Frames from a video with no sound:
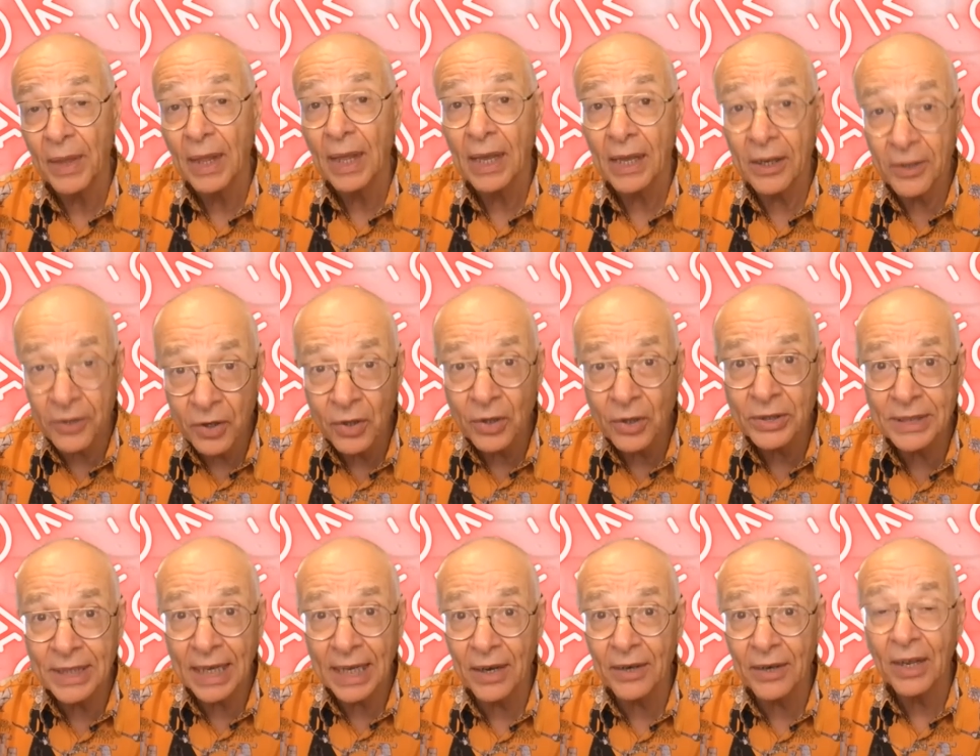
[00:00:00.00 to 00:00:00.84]
it turns
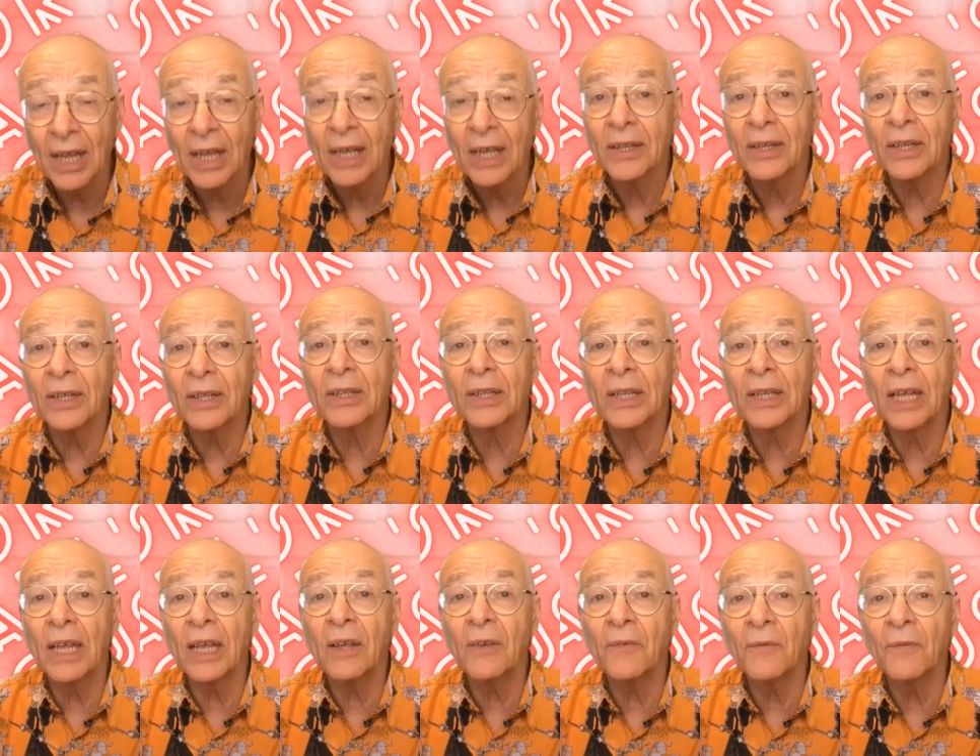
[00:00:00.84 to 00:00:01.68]
out that
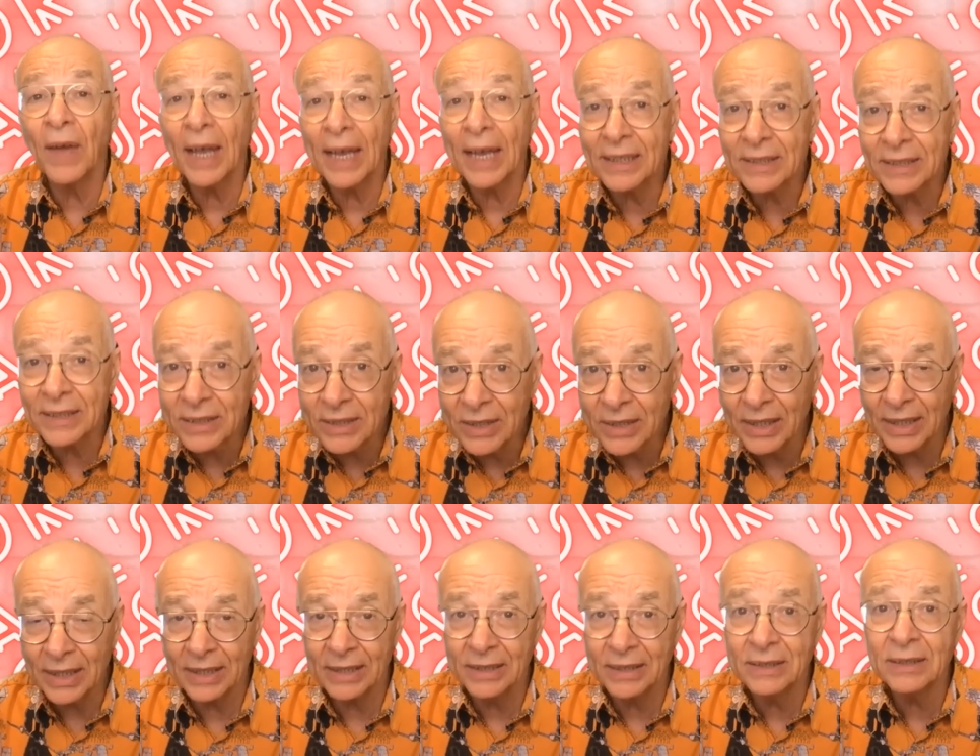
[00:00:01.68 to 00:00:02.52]
the
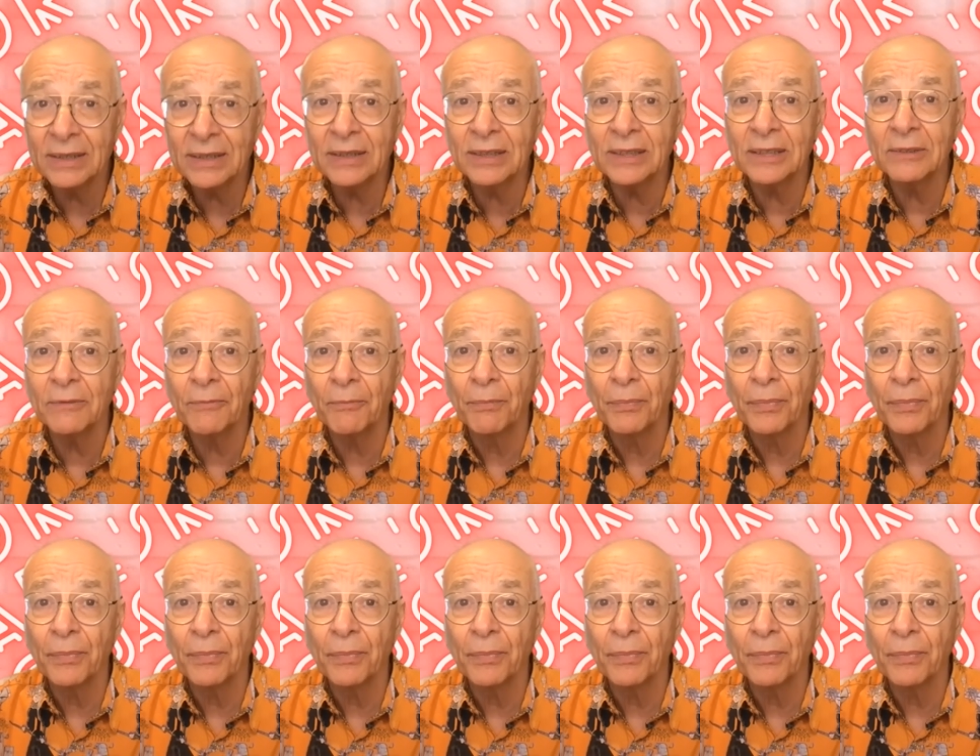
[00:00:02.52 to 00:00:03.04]
vaccines